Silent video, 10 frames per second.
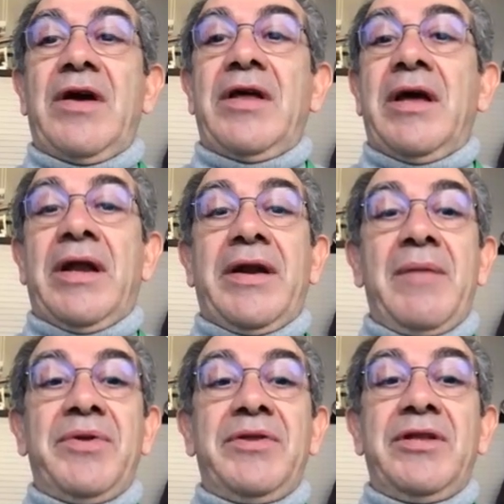give a
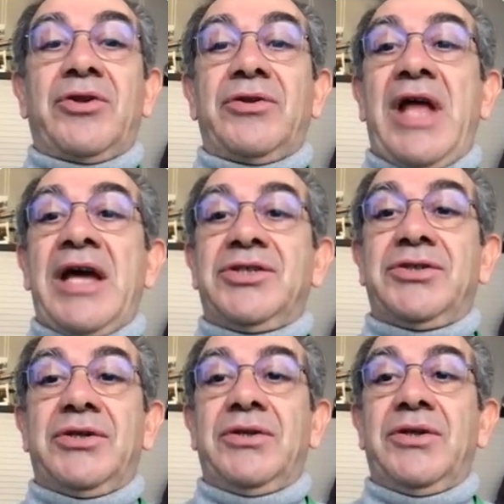rapid
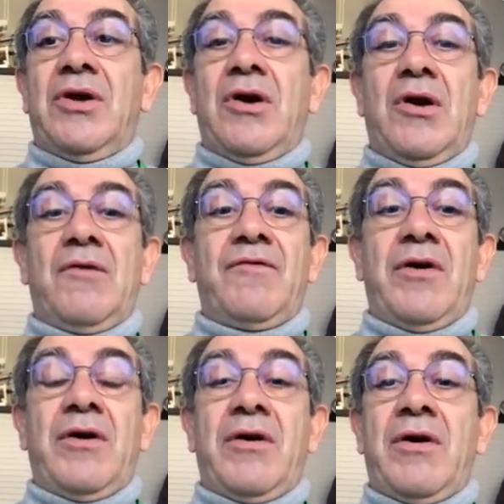introduction
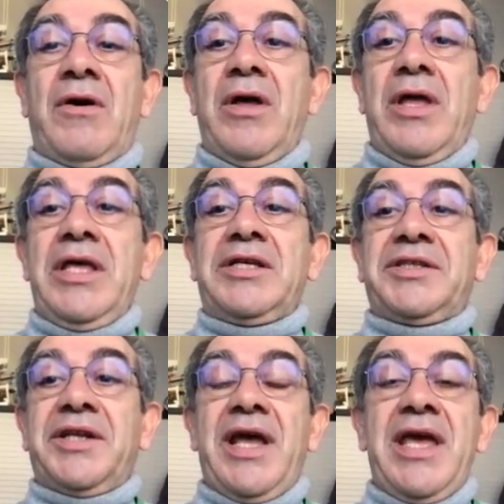of
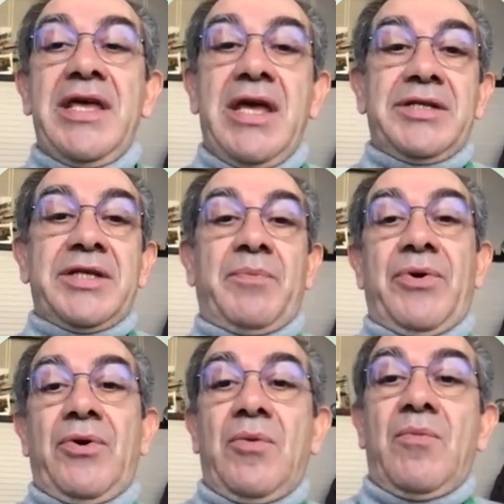X-ray as a
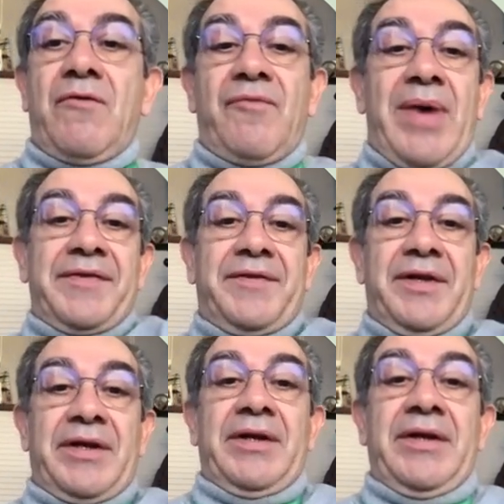probe of
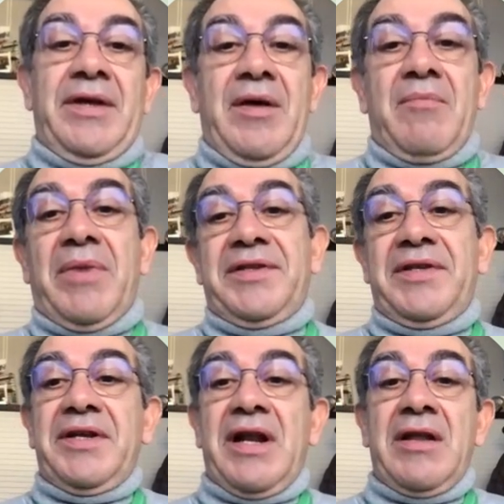matter,
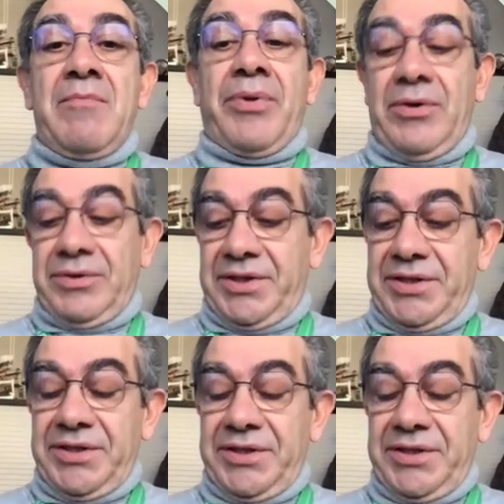material, and
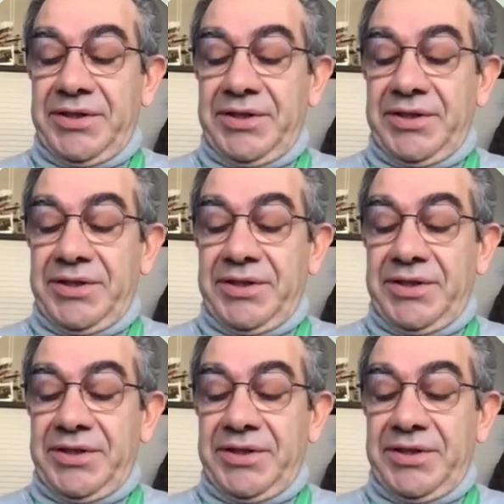process.